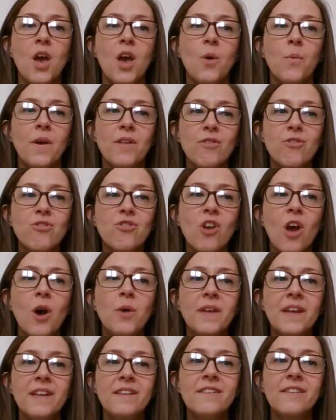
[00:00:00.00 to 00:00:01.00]
When your
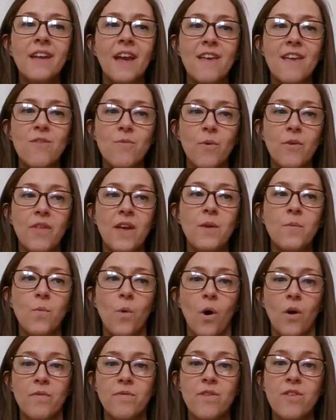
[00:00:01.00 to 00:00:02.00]
child indicates what they
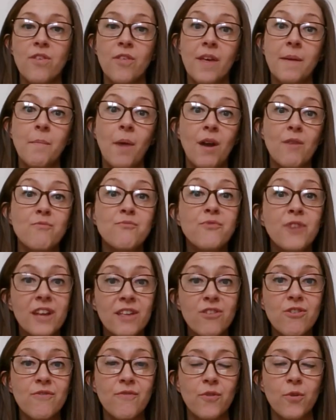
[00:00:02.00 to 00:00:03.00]
want, so they might
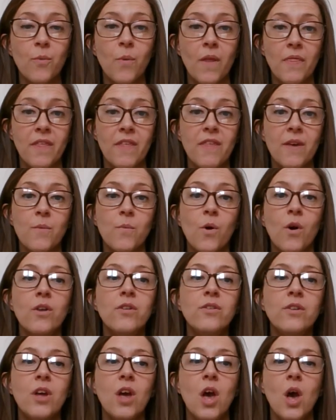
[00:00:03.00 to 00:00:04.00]
reach for the one that they
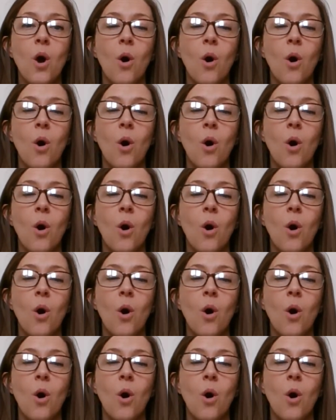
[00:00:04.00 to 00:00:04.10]
want,